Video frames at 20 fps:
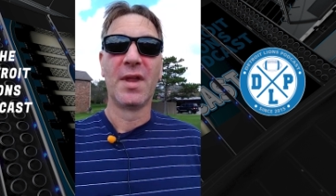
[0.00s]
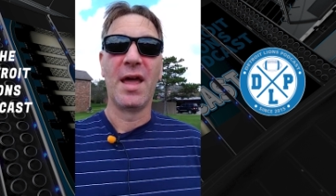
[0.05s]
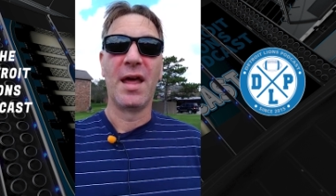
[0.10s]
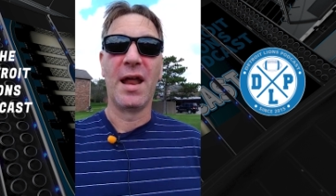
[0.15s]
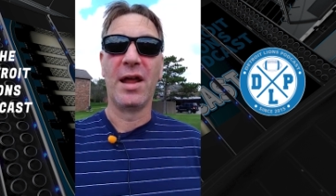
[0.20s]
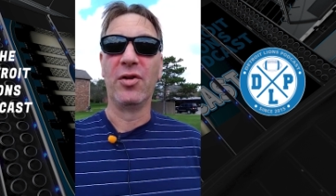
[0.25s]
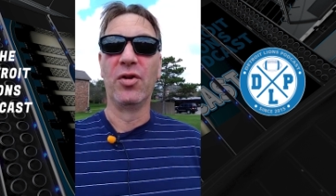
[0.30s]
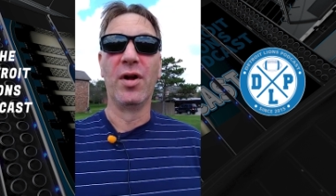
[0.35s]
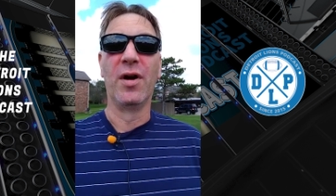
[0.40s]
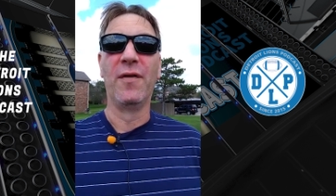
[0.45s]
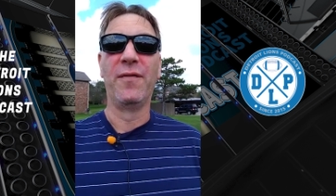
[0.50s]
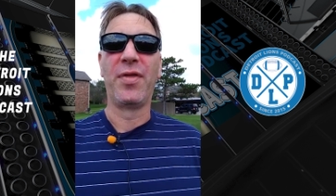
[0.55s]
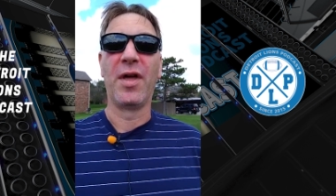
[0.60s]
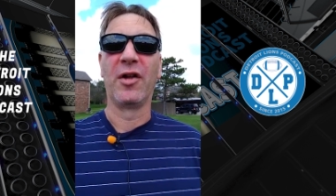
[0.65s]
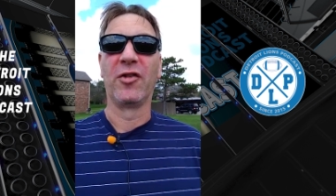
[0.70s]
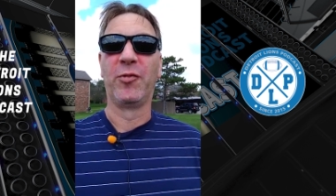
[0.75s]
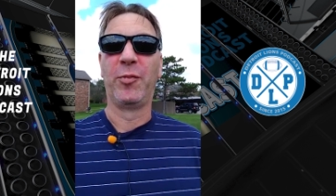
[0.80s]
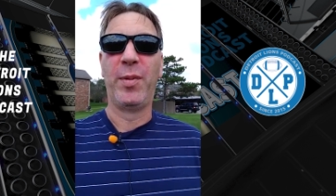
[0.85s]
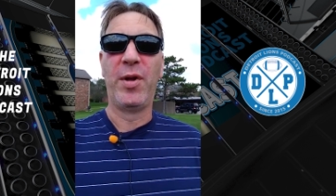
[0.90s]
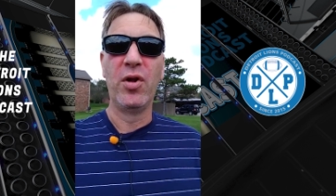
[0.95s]
and I don't know if
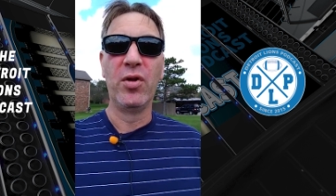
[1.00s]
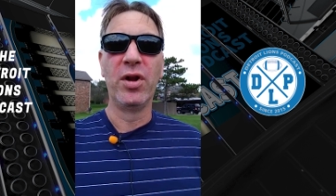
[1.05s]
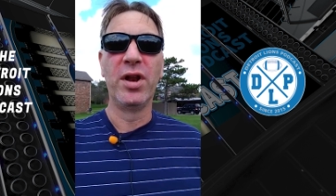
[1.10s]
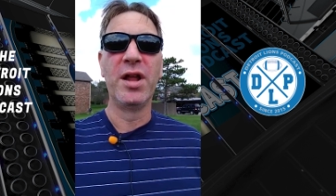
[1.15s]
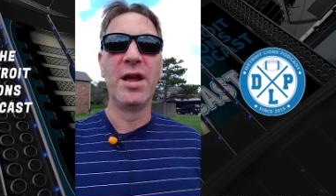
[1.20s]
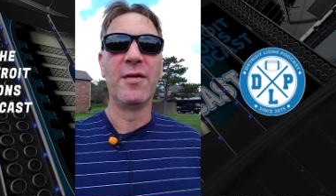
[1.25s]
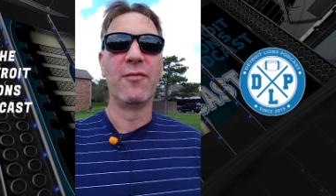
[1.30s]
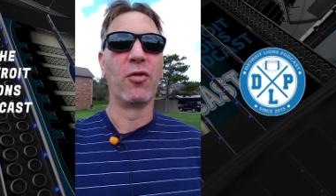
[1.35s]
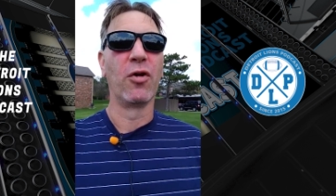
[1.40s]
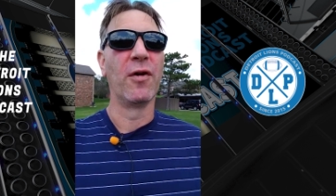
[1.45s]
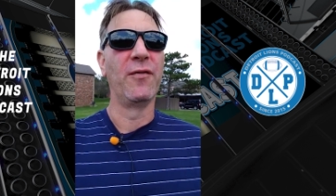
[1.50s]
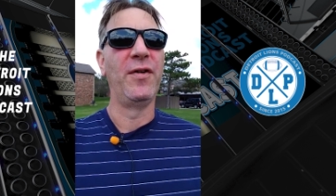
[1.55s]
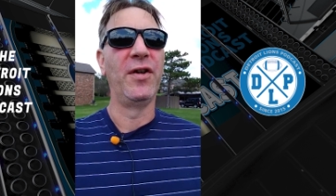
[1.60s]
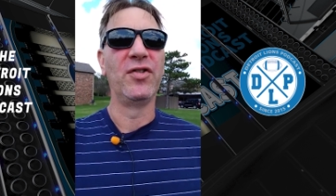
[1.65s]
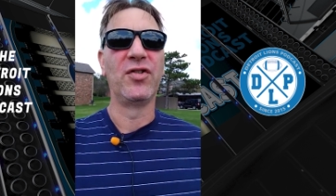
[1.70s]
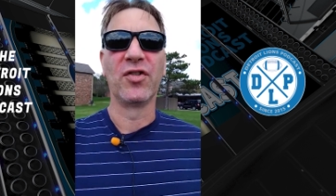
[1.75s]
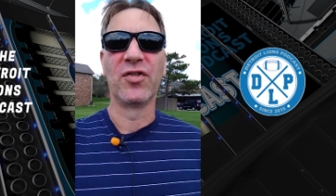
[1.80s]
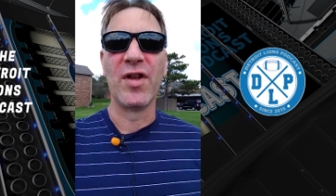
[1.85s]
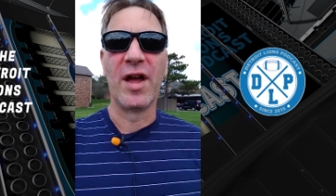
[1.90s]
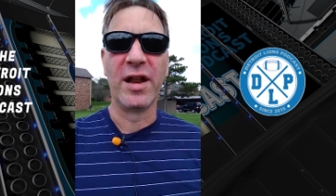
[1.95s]
that's punitive or if
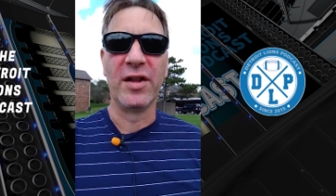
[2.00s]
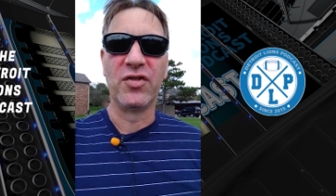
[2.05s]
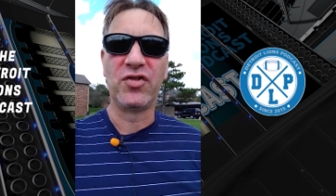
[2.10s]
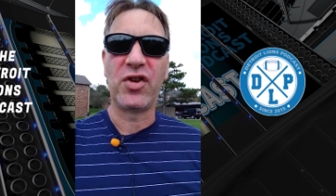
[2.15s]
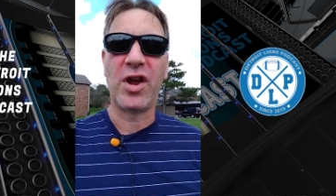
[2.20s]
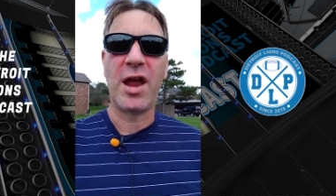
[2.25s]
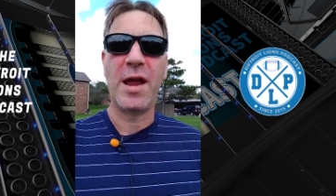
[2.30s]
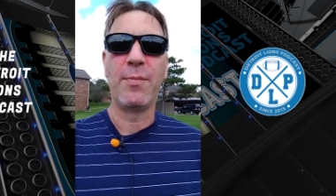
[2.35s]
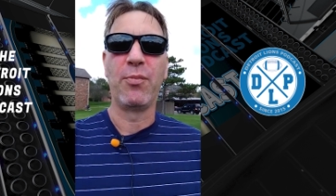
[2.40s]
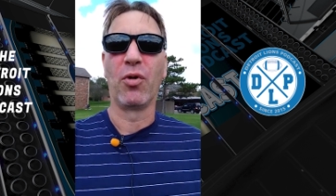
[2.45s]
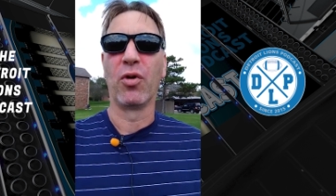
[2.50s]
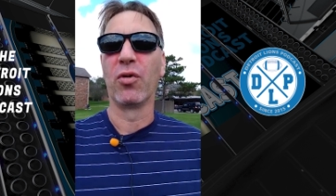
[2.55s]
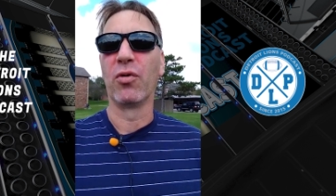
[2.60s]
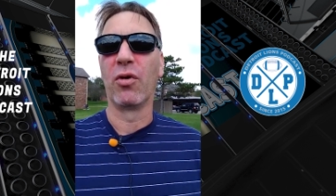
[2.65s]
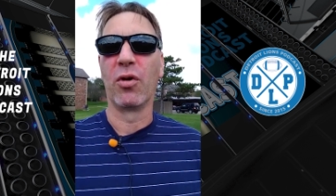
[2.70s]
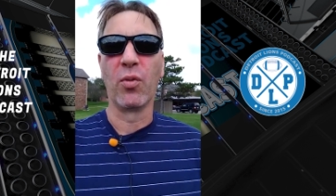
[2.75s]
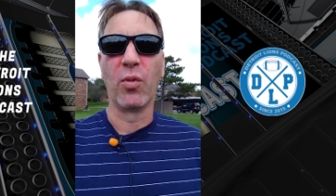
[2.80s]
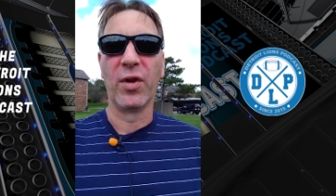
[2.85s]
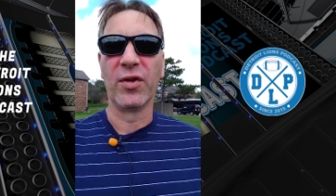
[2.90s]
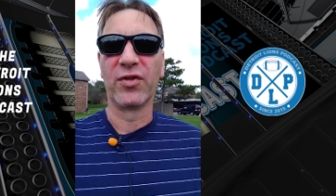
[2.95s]
he's just not in shape
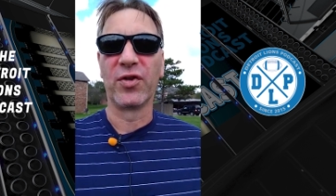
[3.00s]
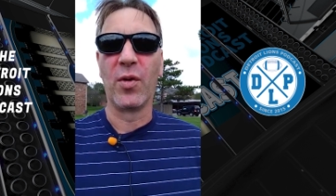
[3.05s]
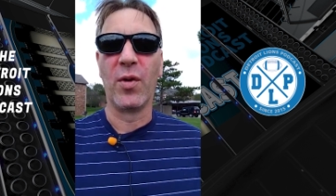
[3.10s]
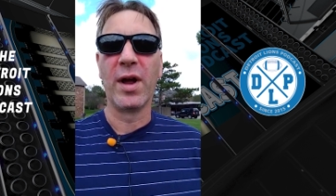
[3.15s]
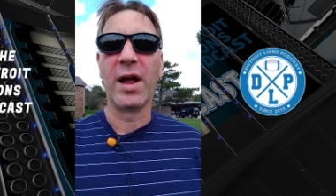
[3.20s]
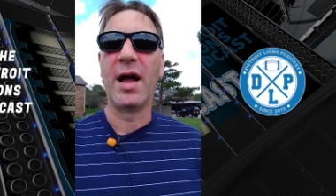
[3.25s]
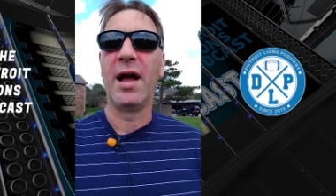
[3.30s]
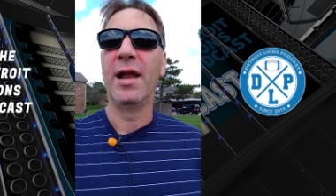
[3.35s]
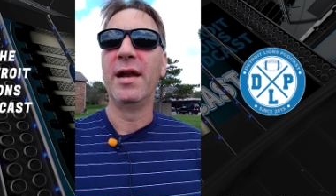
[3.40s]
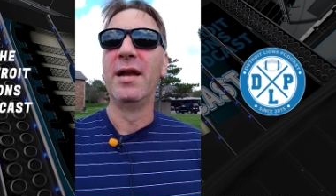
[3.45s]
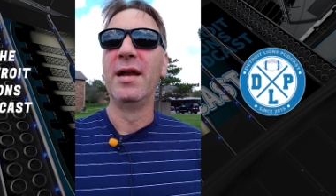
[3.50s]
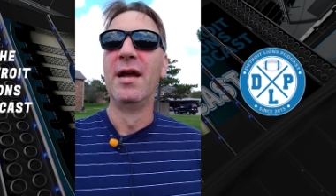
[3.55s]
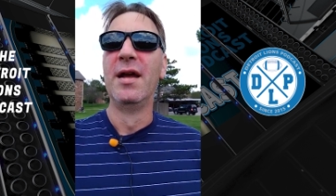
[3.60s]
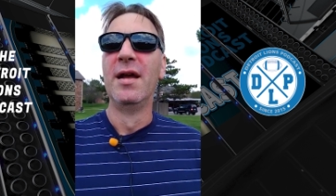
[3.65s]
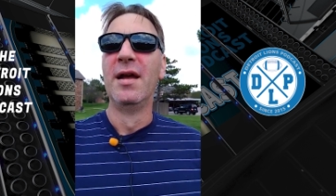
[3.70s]
or what's going on.